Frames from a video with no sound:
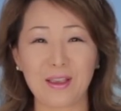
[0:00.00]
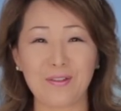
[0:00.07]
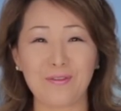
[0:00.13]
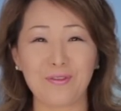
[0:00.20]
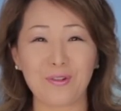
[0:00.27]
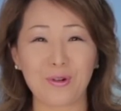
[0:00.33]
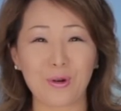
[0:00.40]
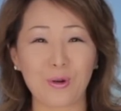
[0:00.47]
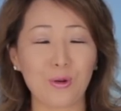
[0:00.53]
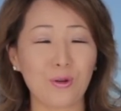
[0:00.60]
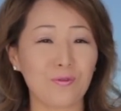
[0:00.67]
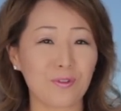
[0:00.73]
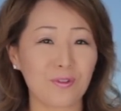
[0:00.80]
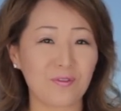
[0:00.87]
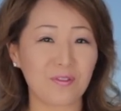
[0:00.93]
for
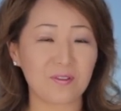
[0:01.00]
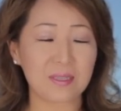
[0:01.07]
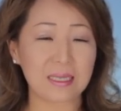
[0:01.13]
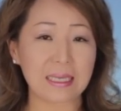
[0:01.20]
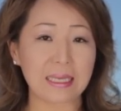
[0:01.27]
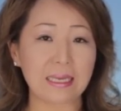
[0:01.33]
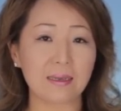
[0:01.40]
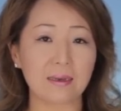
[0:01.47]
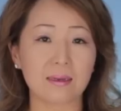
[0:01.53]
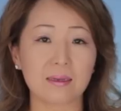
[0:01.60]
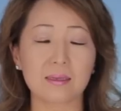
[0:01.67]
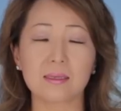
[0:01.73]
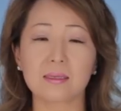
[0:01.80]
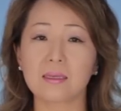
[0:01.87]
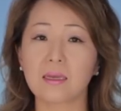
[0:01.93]
over 50
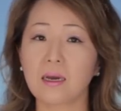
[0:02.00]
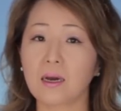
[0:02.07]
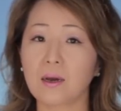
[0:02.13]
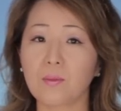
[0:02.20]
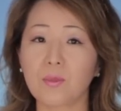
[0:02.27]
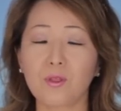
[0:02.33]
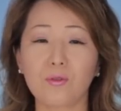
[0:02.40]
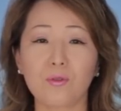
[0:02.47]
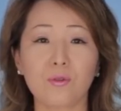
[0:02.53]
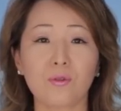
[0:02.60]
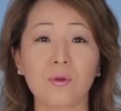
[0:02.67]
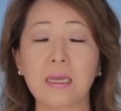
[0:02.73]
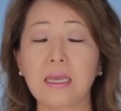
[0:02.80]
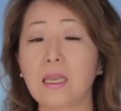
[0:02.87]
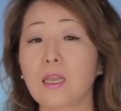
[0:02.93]
years
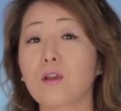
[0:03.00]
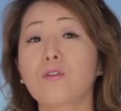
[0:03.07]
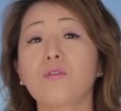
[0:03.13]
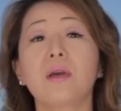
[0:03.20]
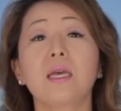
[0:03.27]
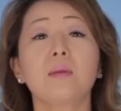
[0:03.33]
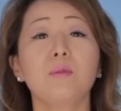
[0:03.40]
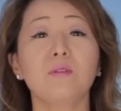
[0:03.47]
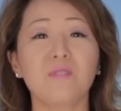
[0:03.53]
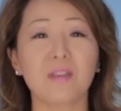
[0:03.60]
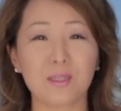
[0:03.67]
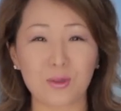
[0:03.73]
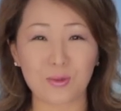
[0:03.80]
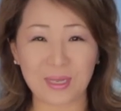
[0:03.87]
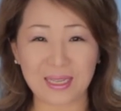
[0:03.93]
through incredible
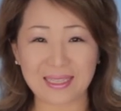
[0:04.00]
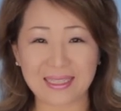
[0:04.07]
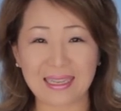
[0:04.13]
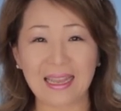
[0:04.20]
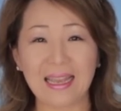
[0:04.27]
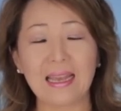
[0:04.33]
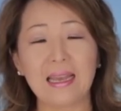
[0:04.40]
victories